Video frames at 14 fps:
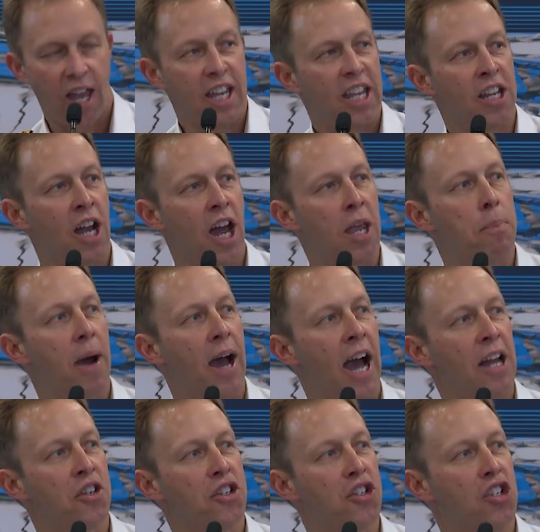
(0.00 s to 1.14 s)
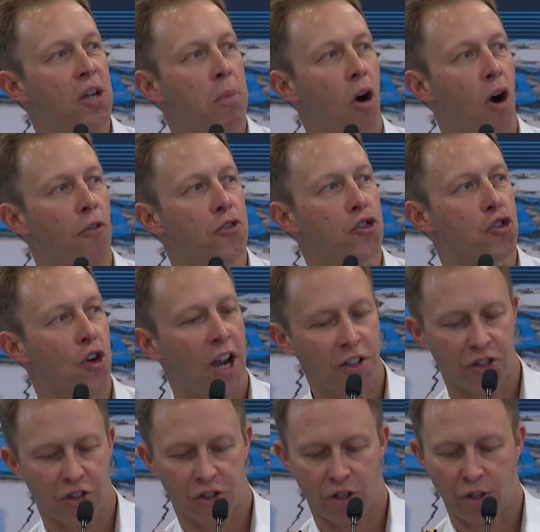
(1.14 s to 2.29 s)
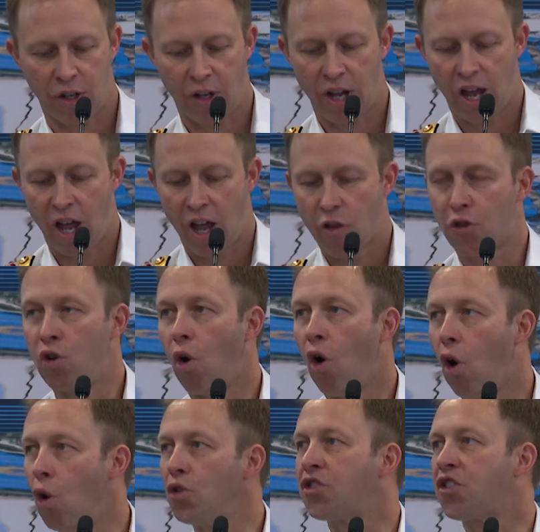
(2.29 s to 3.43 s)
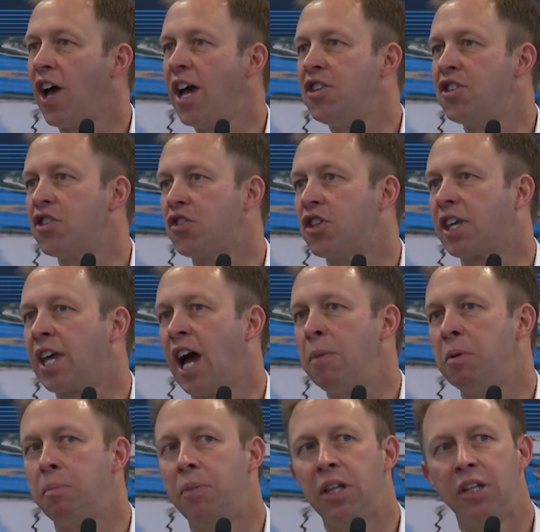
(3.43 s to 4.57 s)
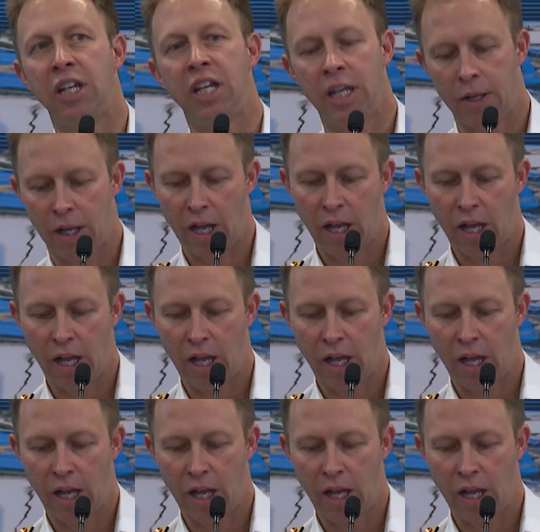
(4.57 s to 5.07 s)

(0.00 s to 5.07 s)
in a partnership of trust through all stages of the capability